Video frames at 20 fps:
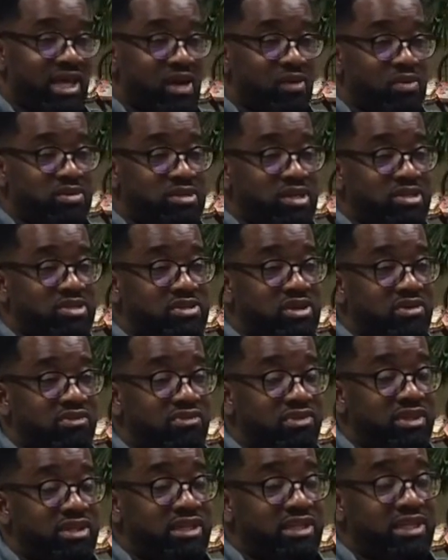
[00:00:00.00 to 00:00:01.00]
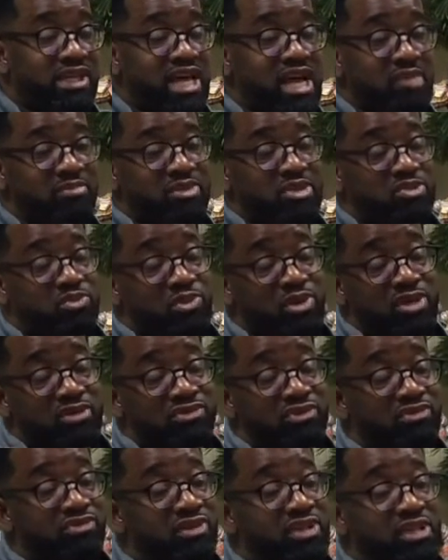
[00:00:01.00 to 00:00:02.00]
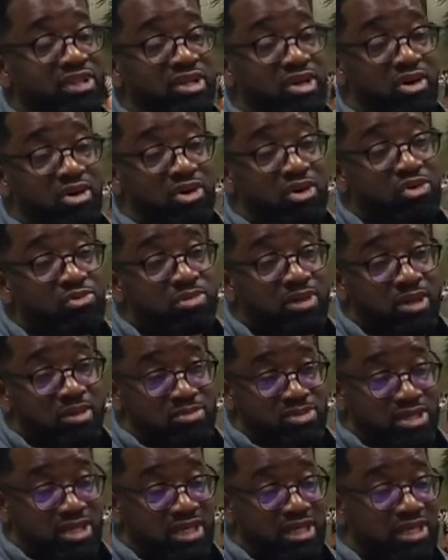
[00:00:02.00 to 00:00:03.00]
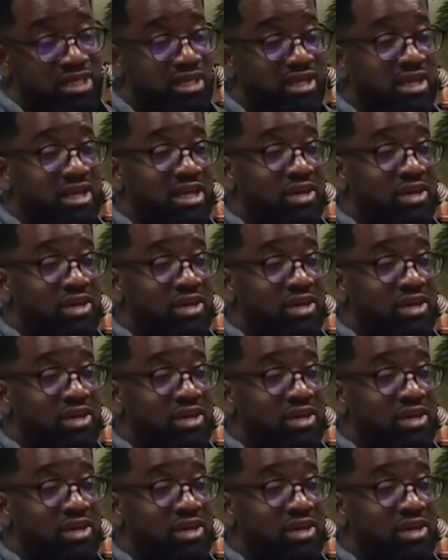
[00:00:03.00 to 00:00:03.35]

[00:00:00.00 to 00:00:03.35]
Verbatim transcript: And once I start filling the gap, this wonderful feeling called hope comes in,